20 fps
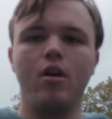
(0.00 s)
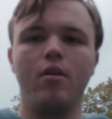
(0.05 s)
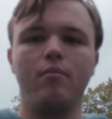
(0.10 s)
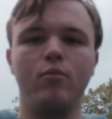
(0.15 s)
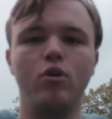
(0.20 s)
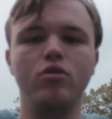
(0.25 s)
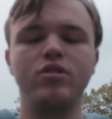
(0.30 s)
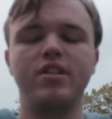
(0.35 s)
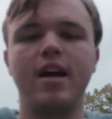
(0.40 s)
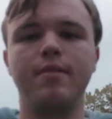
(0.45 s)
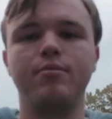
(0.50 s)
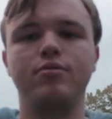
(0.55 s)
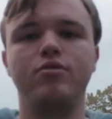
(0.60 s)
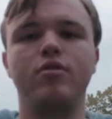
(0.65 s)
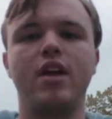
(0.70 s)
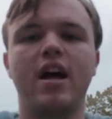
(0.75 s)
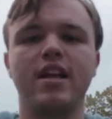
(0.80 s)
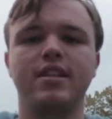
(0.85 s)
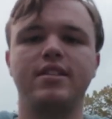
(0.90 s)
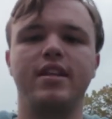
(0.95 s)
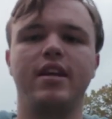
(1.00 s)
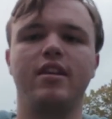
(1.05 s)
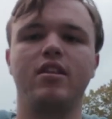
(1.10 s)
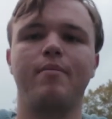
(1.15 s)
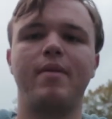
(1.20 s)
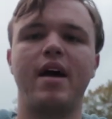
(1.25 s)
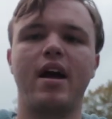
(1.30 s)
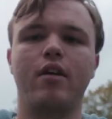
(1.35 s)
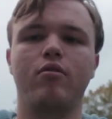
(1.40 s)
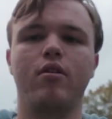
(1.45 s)
Most apps do not stay in
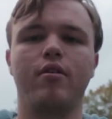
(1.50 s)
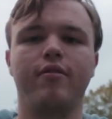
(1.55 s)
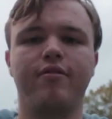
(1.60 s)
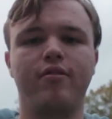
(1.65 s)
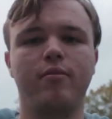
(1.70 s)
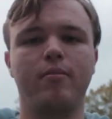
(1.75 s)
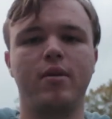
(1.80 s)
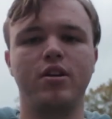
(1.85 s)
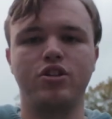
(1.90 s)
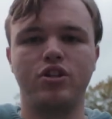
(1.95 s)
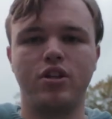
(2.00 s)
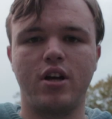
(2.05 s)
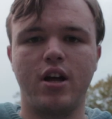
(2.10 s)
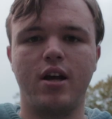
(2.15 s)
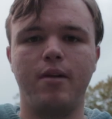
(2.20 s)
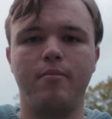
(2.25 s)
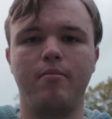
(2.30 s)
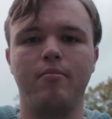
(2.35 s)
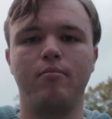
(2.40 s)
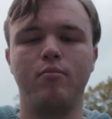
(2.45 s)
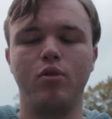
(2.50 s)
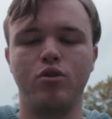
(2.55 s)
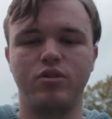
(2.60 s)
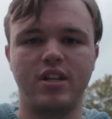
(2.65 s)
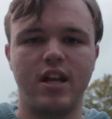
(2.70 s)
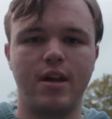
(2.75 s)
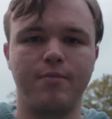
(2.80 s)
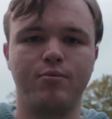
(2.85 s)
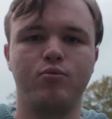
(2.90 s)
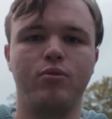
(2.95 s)
the background for much time.
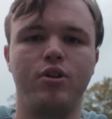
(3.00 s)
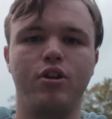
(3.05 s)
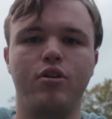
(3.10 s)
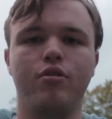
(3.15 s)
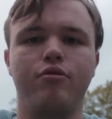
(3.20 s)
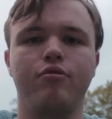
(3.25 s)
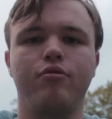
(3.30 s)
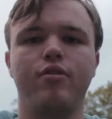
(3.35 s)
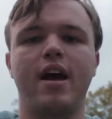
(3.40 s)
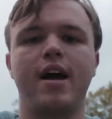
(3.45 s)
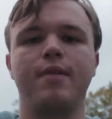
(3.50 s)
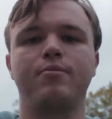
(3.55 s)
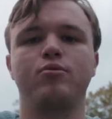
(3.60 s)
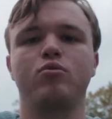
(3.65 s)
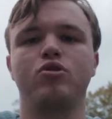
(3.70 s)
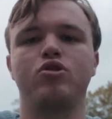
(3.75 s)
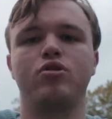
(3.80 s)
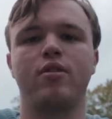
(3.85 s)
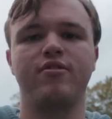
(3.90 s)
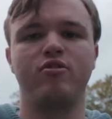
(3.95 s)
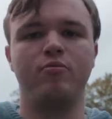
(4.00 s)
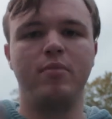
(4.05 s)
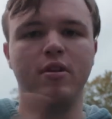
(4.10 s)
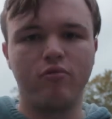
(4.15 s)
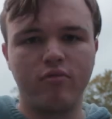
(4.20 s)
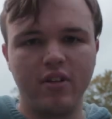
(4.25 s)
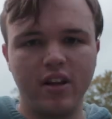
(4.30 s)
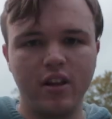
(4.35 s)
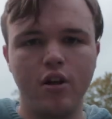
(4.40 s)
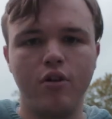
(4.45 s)
Most apps, when you go through the app switcher, have to be
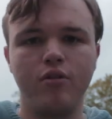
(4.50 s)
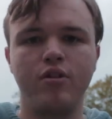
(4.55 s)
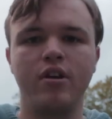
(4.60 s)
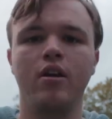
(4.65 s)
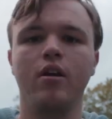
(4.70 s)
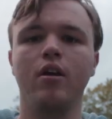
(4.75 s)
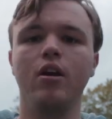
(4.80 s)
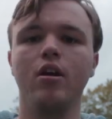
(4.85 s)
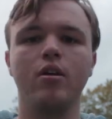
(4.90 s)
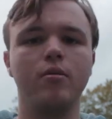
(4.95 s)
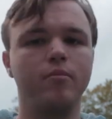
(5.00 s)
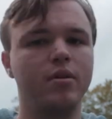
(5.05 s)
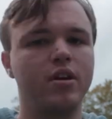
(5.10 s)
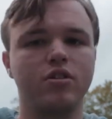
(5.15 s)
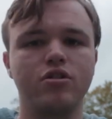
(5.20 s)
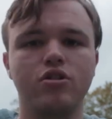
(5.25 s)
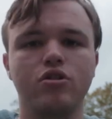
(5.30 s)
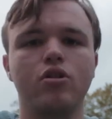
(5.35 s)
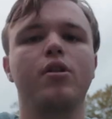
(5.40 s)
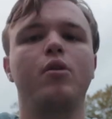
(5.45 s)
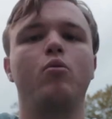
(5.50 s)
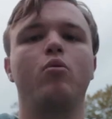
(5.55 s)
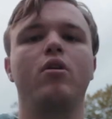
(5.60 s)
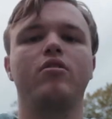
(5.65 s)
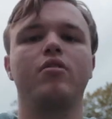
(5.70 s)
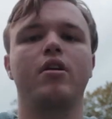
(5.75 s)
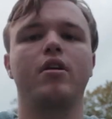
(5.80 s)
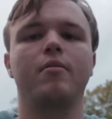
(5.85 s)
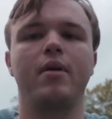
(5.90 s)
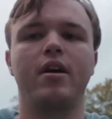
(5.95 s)
reloaded because there's only
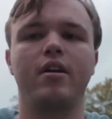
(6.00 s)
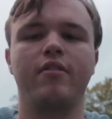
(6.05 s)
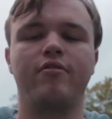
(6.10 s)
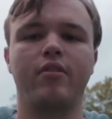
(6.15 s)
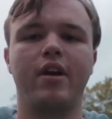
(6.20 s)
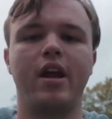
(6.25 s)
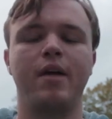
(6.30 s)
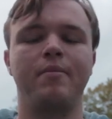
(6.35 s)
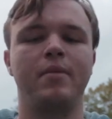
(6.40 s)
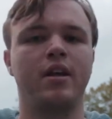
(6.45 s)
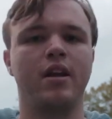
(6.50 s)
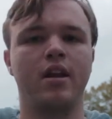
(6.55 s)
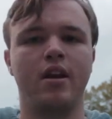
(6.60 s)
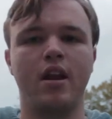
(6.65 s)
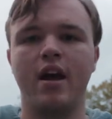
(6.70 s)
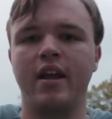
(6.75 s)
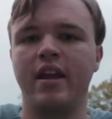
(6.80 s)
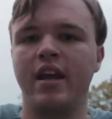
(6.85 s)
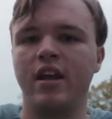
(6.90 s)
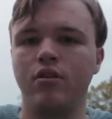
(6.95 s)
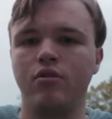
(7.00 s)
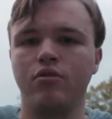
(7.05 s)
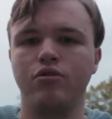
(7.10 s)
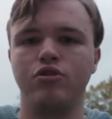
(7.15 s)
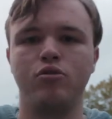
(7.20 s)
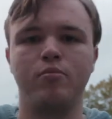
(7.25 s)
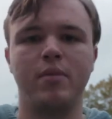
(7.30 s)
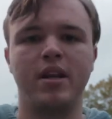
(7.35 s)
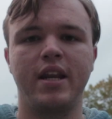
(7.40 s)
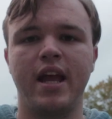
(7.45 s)
1 GB of RAM. It cannot handle
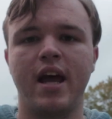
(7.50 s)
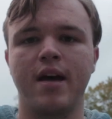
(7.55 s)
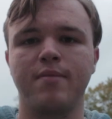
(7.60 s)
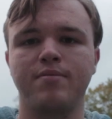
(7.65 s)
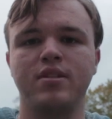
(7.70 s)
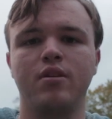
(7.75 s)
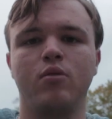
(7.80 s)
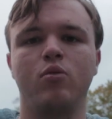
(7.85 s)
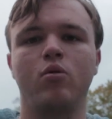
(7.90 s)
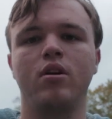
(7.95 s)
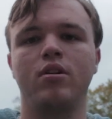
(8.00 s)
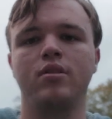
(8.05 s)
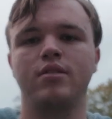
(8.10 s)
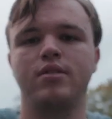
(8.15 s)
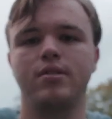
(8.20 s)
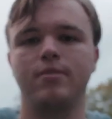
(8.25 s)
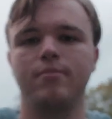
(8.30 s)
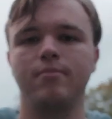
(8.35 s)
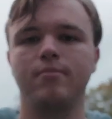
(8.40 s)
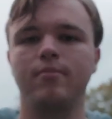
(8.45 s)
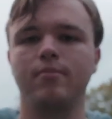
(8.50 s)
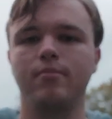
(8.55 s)
too many apps at once.